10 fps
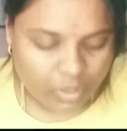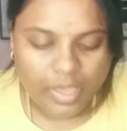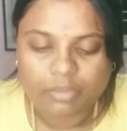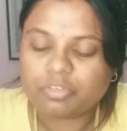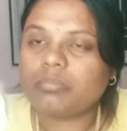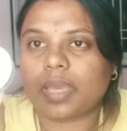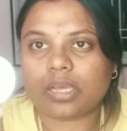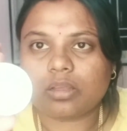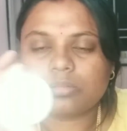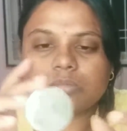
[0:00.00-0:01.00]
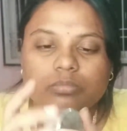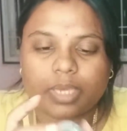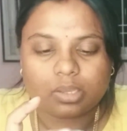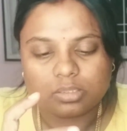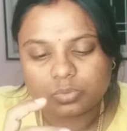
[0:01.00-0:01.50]
I have from
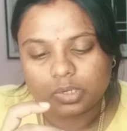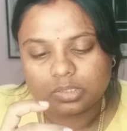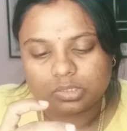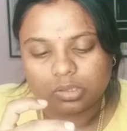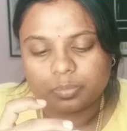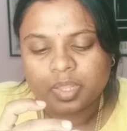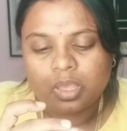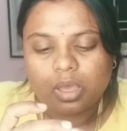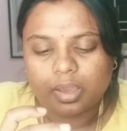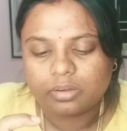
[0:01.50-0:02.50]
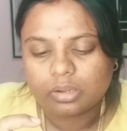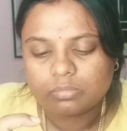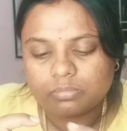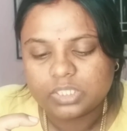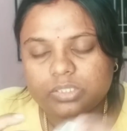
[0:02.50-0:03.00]
Becca, this one is Hydra
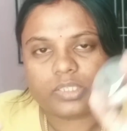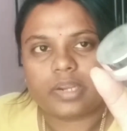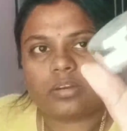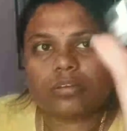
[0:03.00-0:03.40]
Mist Set